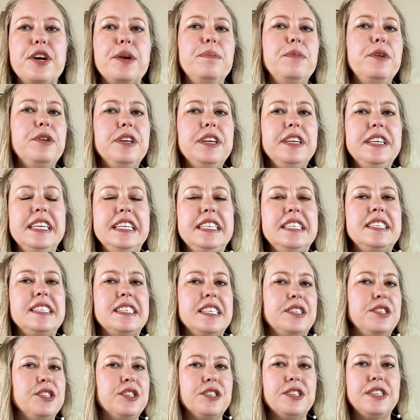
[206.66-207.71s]
community
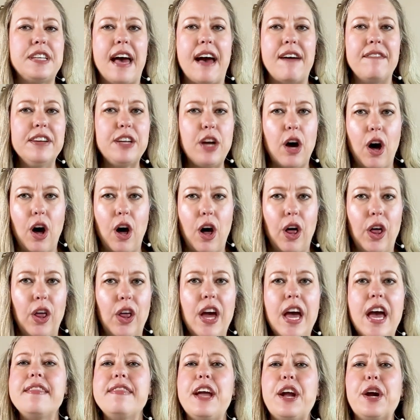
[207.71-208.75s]
centers have it all.
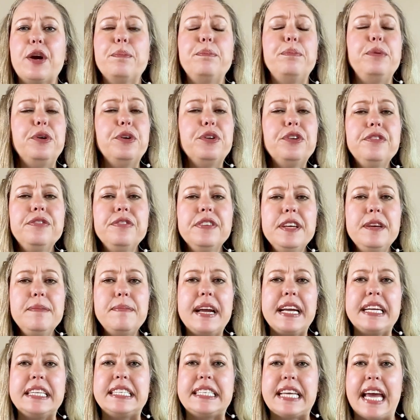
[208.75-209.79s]
They are beautifully
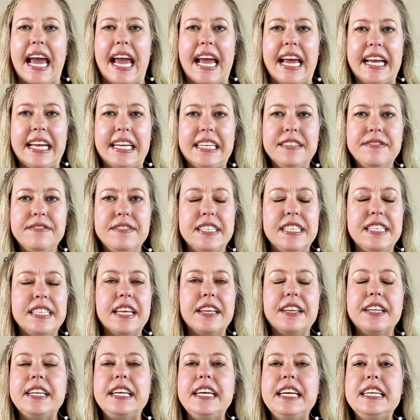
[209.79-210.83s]
maintained
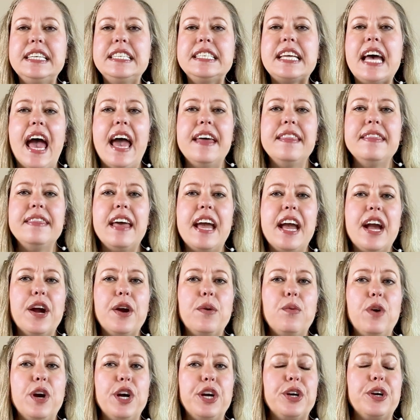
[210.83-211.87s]
facilities, and they
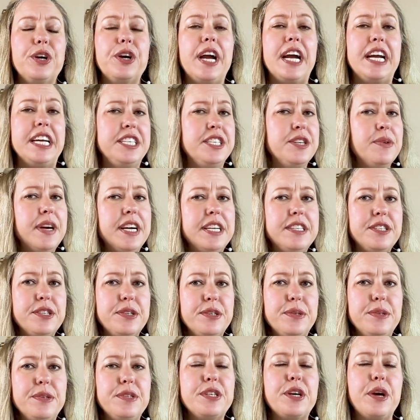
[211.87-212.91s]
are what your HOA
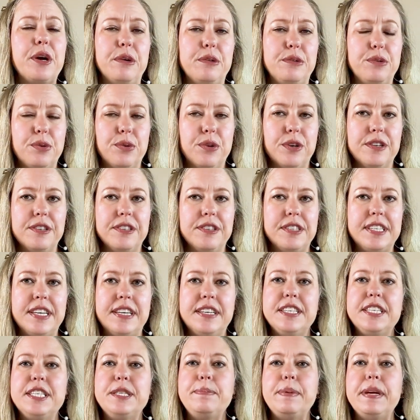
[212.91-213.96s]
dues go towards.
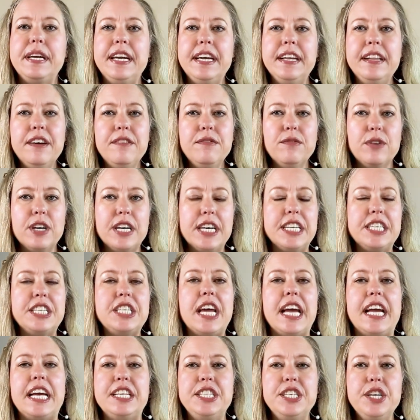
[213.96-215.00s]
Speaking of which,
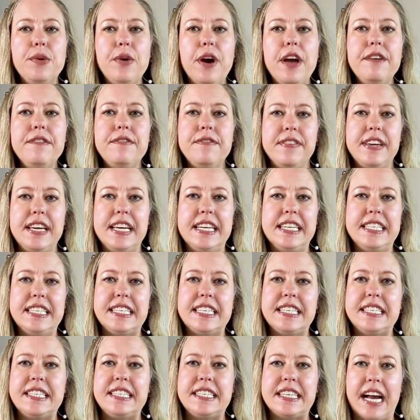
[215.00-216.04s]
HOA fees
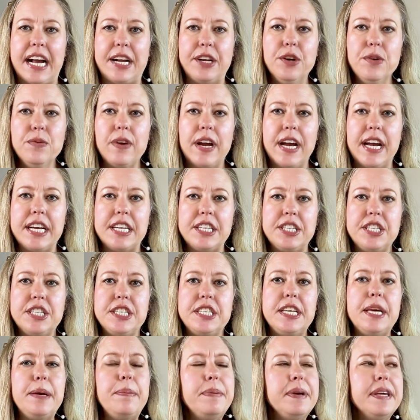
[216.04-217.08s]
in Steiner Ranch
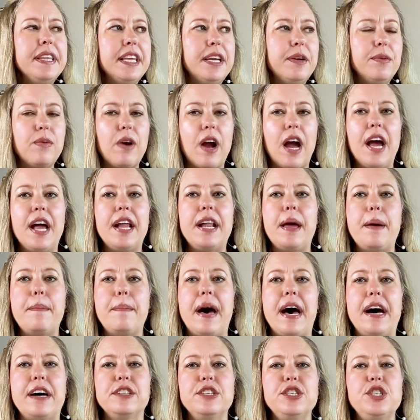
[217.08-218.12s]
typically run
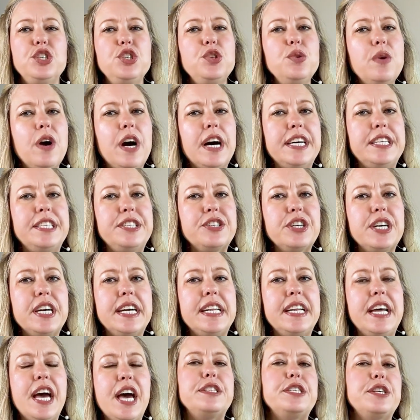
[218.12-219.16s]
about $200
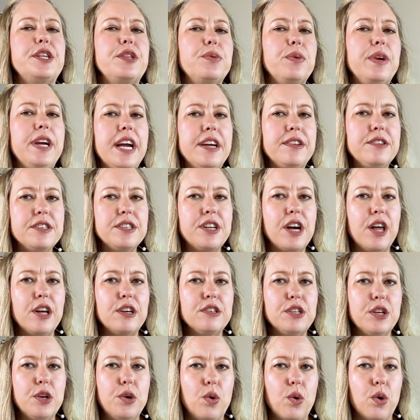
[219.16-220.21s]
to $300
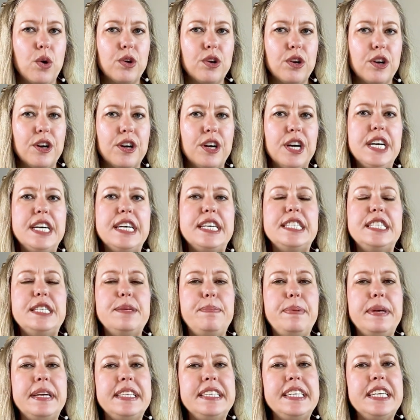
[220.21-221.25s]
a quarter,
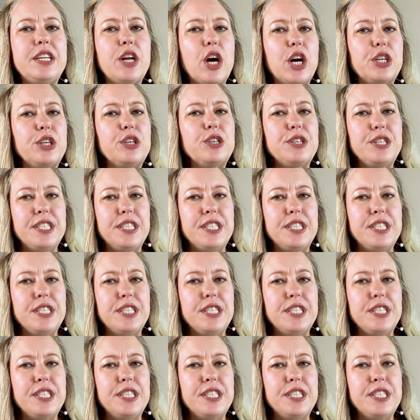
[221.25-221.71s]
depending on your